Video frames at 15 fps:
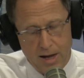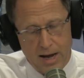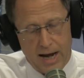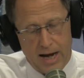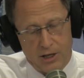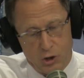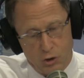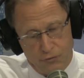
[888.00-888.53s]

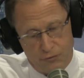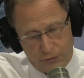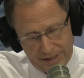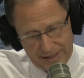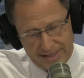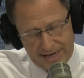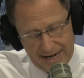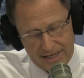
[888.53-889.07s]
and you've
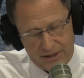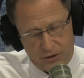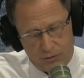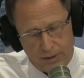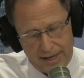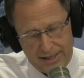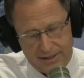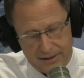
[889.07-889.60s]
retained the
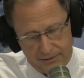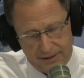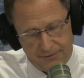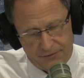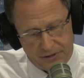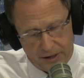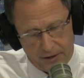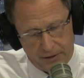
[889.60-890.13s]
right to
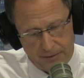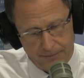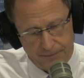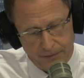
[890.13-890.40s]
live there